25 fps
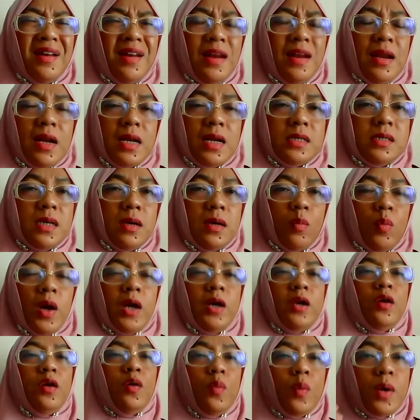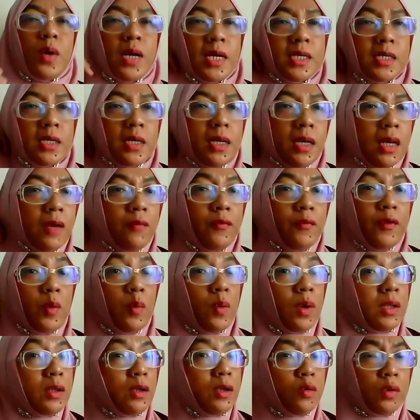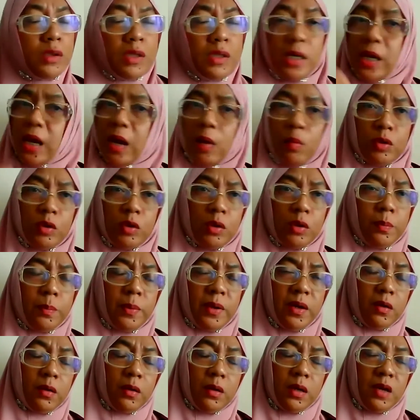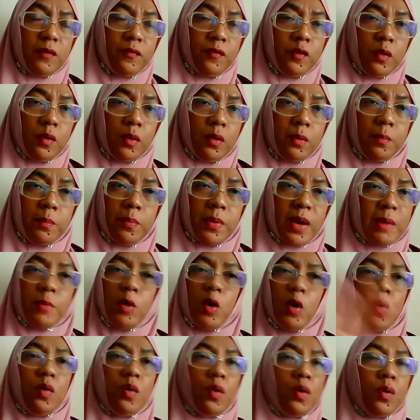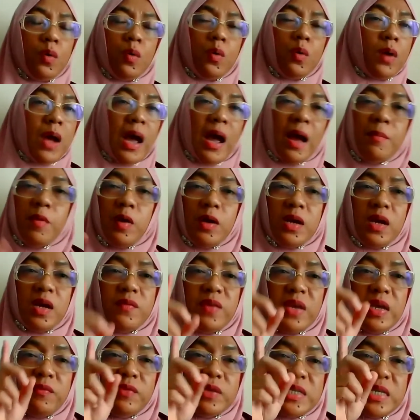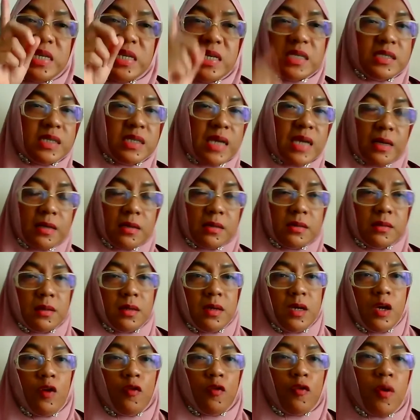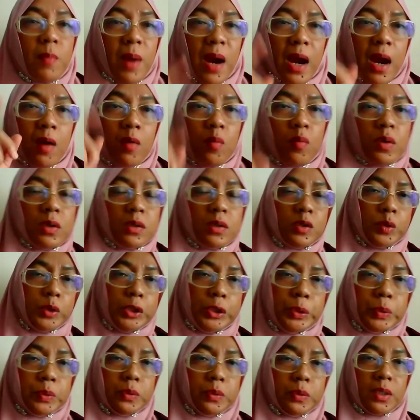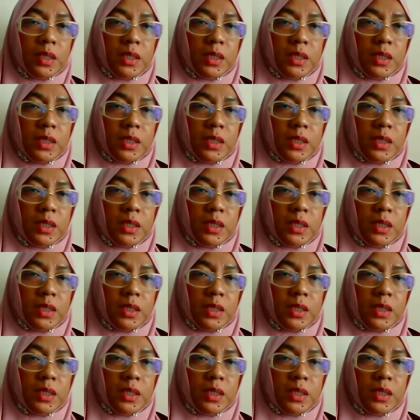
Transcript: Then I say, what do you want actually? If you want, you think I want to give you a bribe? No, no, no. I'm not giving even single cent from my hard work to you.